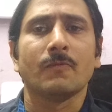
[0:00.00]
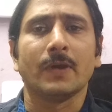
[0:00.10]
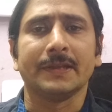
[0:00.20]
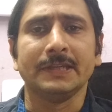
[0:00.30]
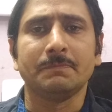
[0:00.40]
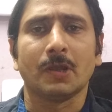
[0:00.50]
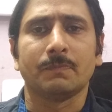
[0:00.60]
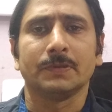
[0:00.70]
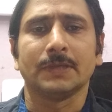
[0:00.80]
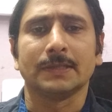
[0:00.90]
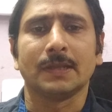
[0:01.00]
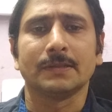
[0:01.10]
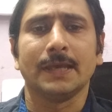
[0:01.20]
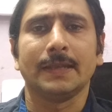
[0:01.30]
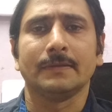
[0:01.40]
for any purpose other
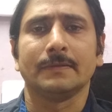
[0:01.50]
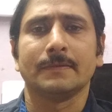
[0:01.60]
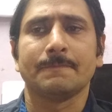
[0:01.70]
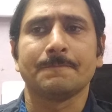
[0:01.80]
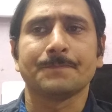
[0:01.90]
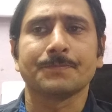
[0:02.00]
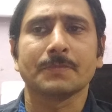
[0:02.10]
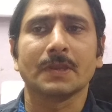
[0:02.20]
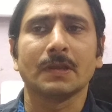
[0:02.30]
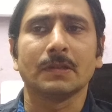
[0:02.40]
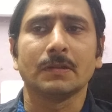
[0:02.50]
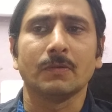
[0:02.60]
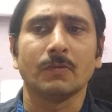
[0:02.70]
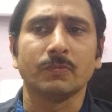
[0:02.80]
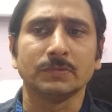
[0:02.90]
than
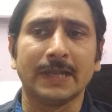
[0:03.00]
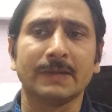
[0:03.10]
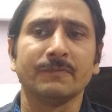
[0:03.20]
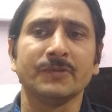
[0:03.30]
that